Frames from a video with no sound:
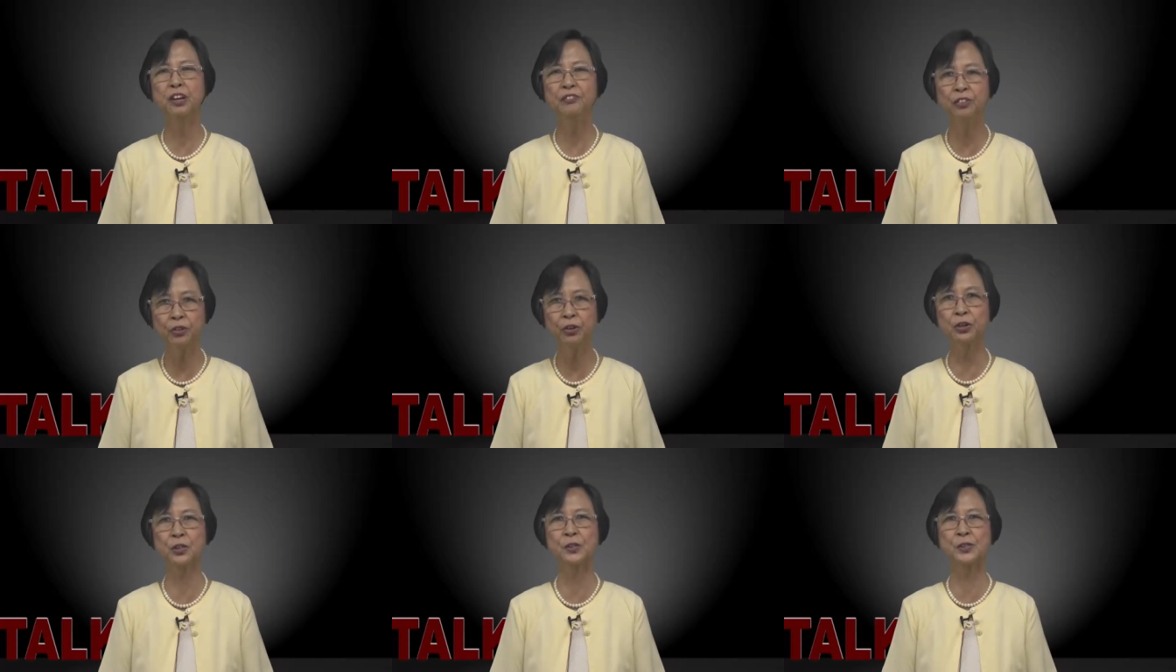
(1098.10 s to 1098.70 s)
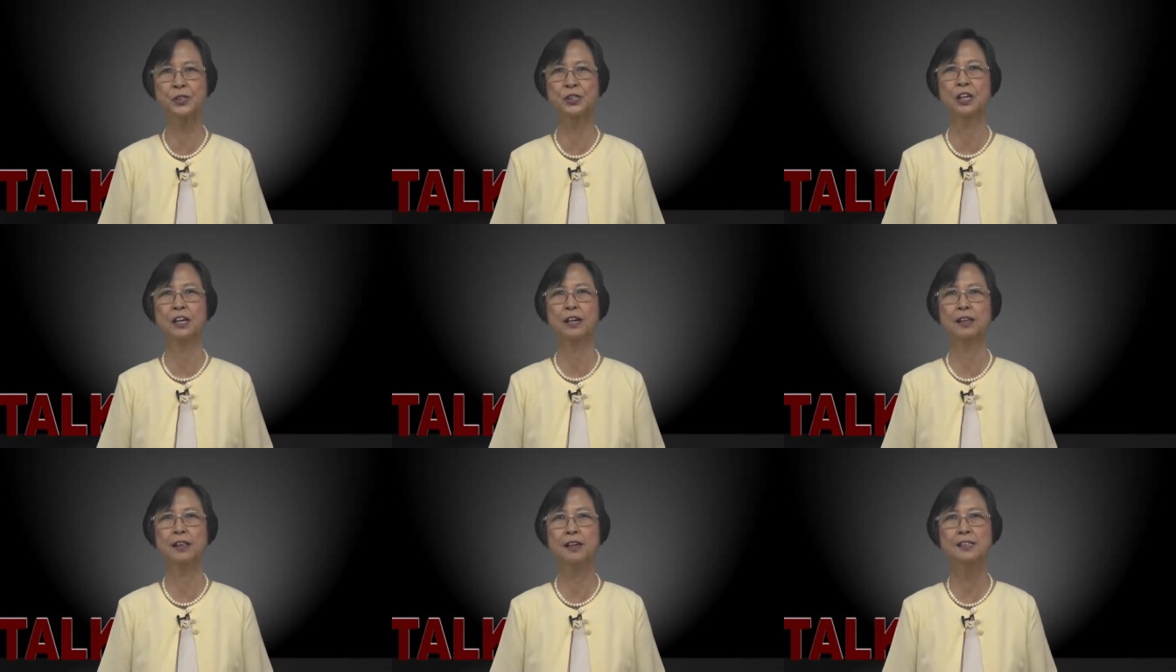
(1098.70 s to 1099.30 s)
reverse
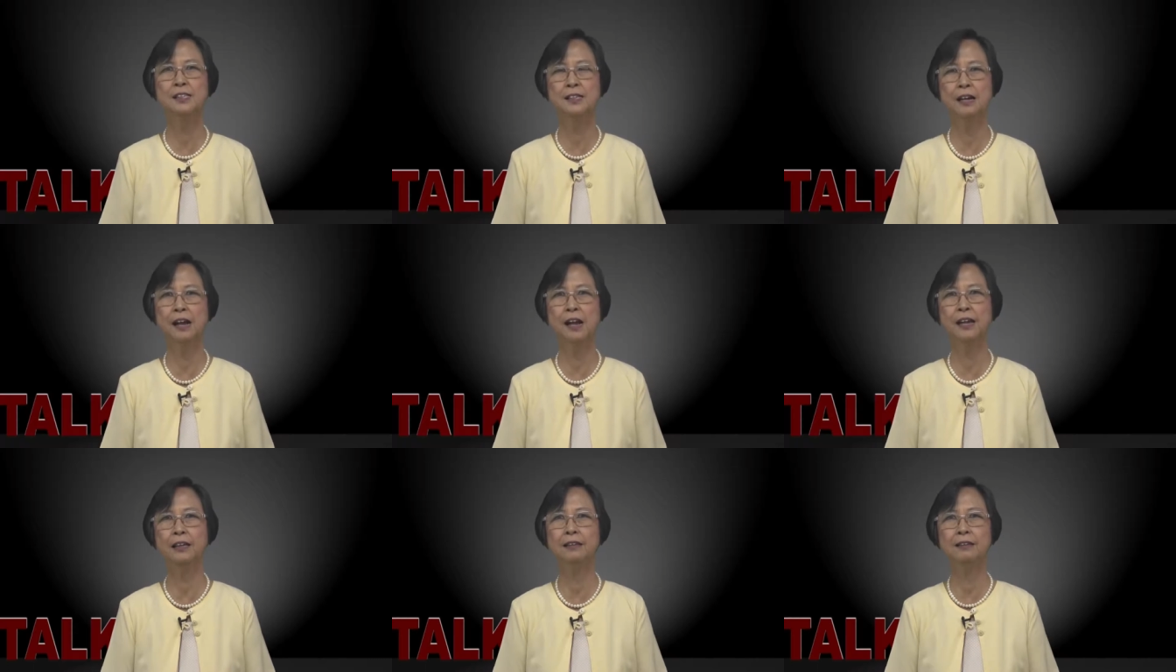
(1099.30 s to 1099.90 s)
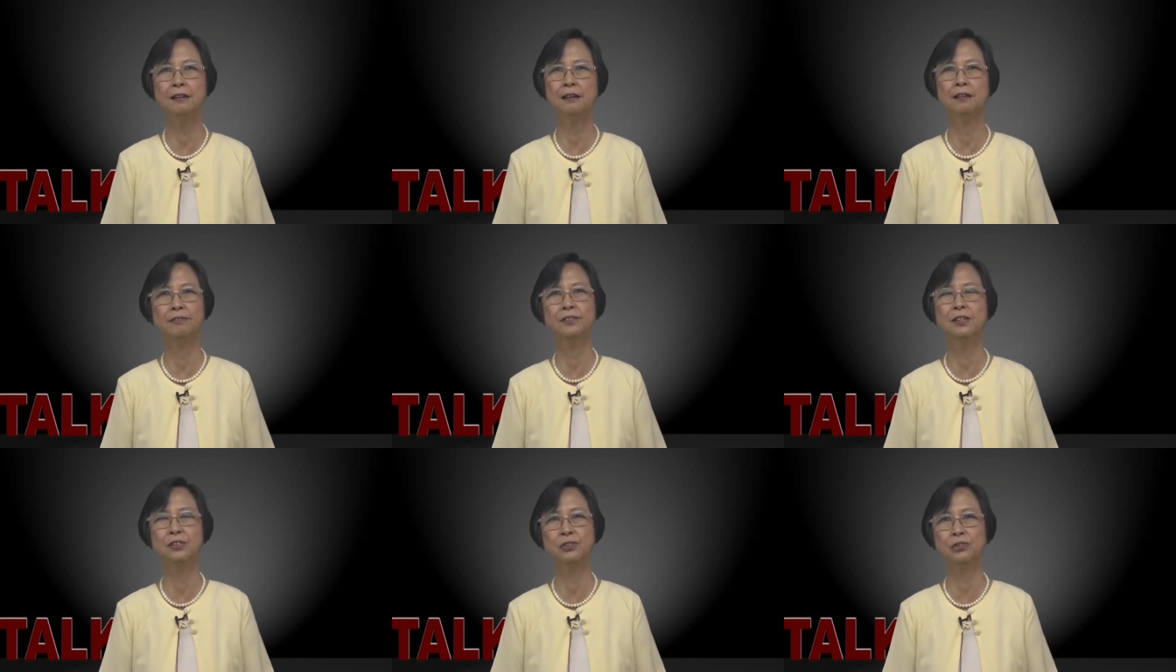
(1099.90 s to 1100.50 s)
this kind
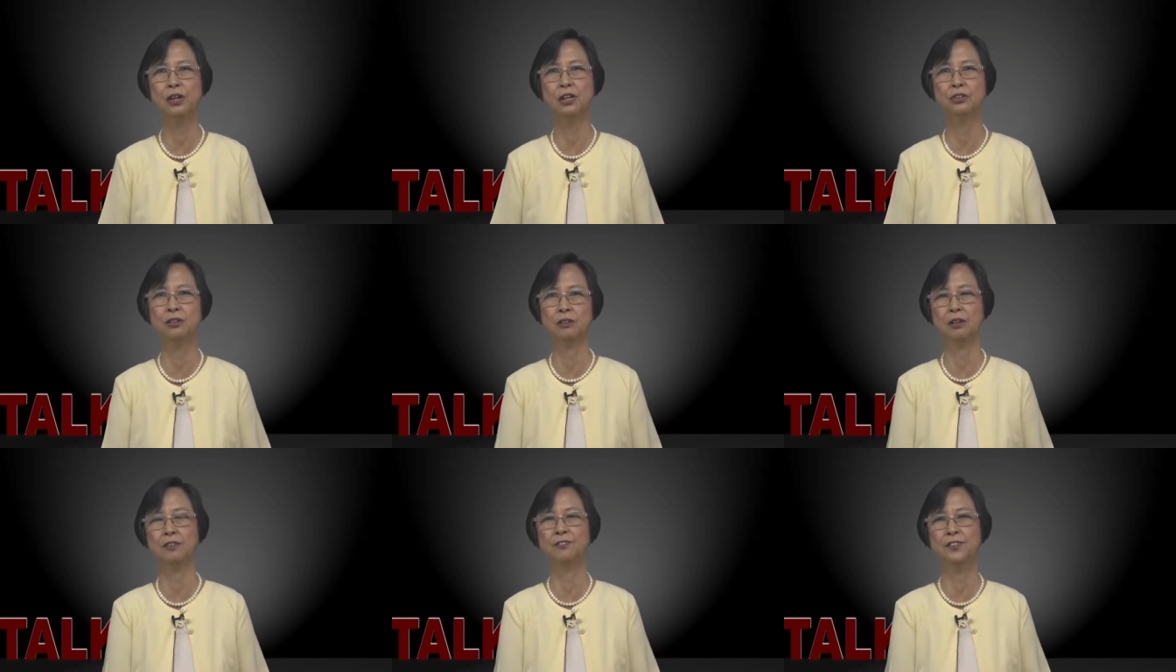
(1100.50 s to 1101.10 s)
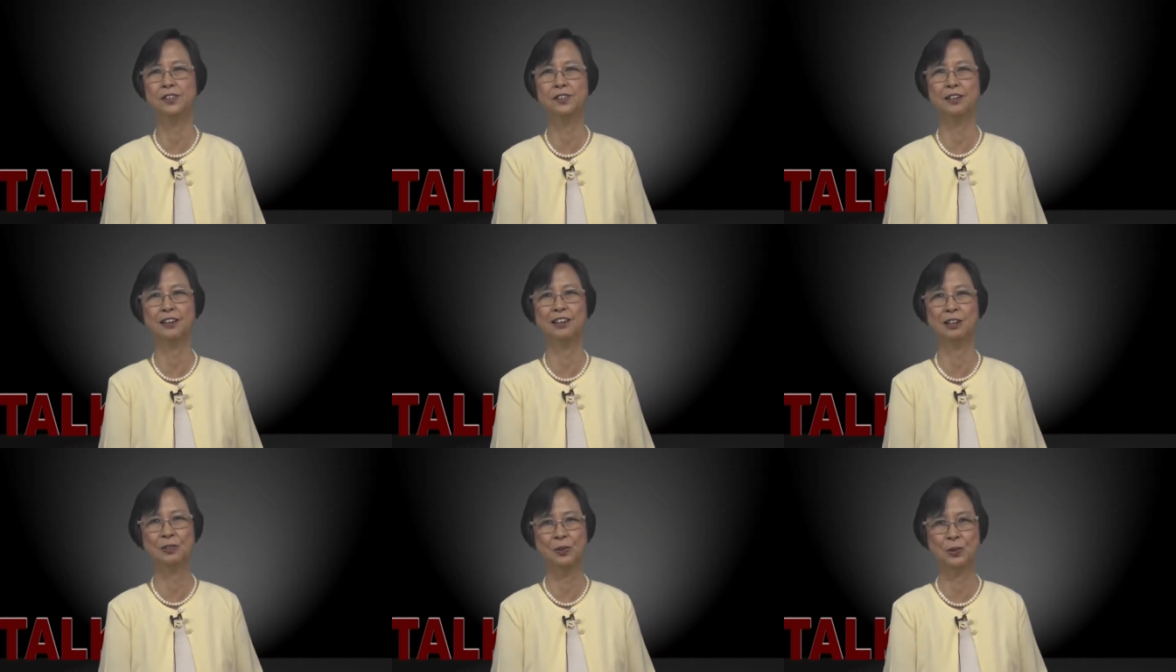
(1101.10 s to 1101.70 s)
of destruction of
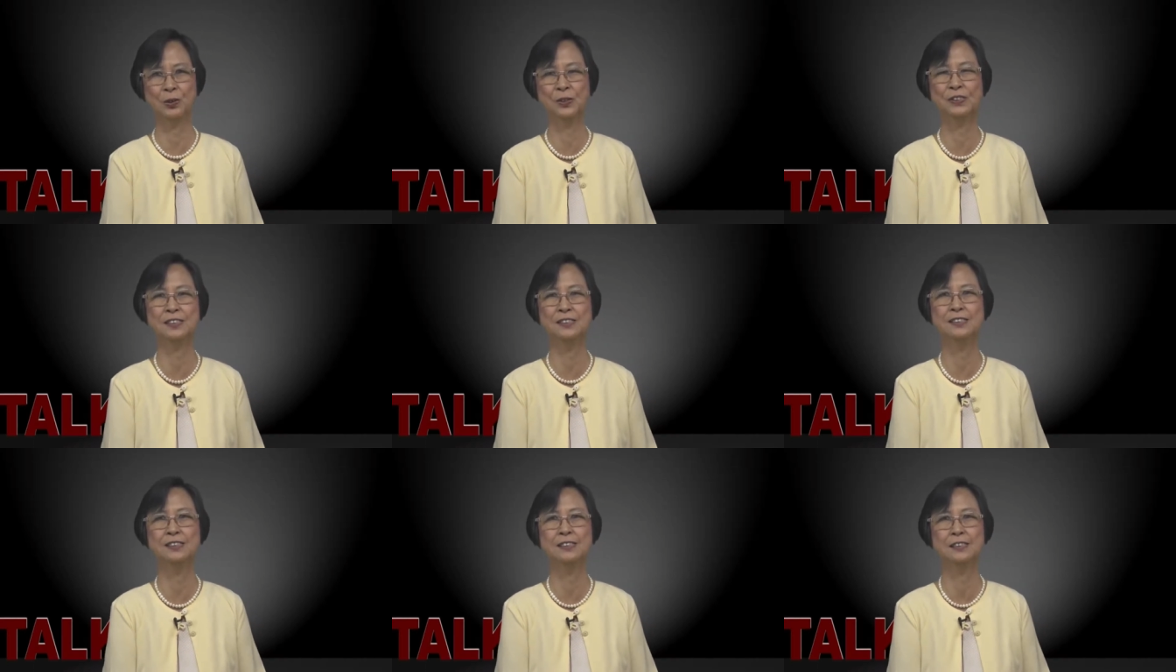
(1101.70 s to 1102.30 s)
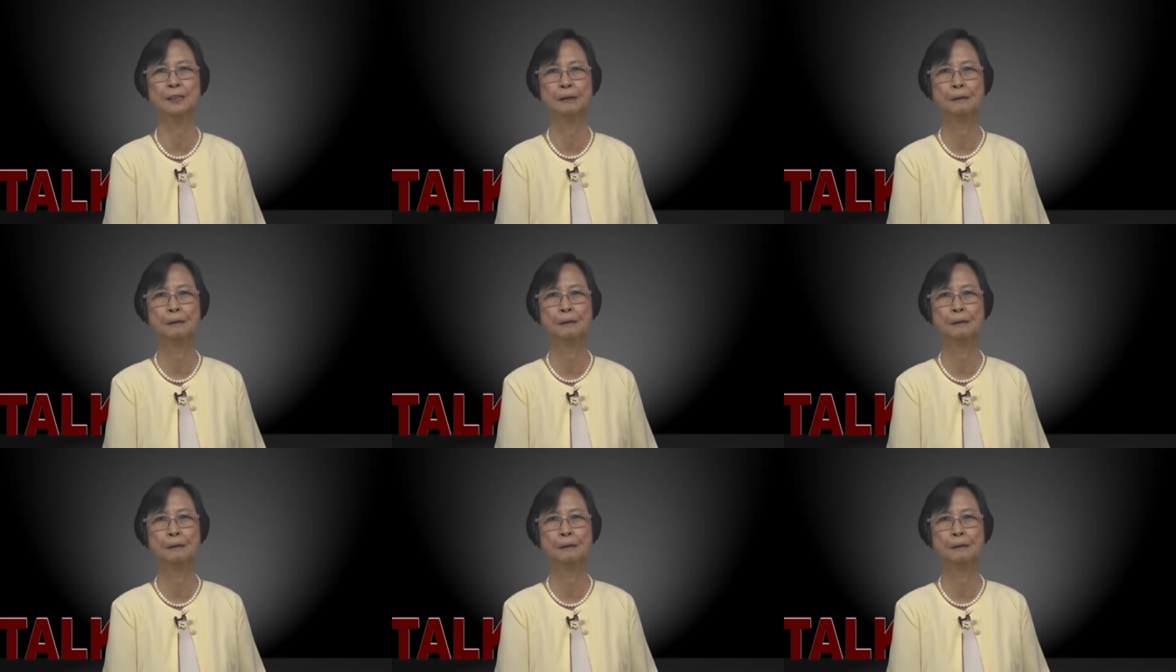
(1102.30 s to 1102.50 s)
fishery resources.